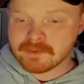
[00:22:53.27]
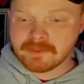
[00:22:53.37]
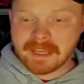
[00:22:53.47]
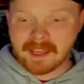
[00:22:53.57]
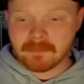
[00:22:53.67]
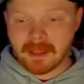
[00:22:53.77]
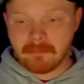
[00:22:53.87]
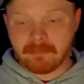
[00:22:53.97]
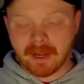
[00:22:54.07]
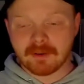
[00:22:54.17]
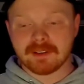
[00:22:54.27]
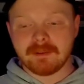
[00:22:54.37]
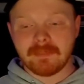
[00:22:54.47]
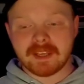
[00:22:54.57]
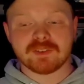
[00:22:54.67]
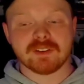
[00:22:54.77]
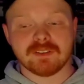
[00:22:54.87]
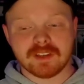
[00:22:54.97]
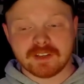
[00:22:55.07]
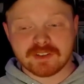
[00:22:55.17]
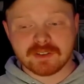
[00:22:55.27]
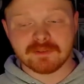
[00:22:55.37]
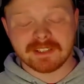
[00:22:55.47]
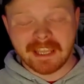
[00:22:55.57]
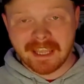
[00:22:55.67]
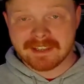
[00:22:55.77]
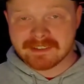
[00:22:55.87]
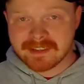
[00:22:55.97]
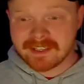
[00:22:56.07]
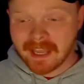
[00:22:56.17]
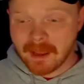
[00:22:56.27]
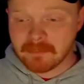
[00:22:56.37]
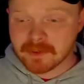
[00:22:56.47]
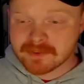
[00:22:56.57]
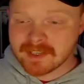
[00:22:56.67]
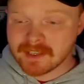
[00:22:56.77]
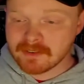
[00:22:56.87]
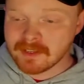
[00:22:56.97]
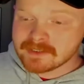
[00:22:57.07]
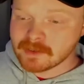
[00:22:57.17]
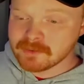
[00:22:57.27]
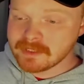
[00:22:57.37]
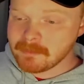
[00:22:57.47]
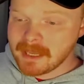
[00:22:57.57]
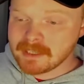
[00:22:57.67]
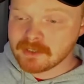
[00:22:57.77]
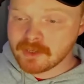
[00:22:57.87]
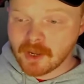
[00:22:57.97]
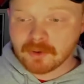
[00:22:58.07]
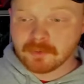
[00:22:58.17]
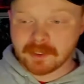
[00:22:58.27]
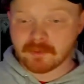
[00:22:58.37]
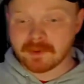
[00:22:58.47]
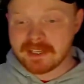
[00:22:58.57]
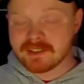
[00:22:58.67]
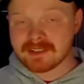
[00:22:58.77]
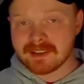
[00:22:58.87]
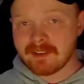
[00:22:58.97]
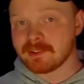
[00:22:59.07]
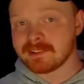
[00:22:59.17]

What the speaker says: the anime barely mentioned that Shun gains the taboo skill. It's only made known when it reaches level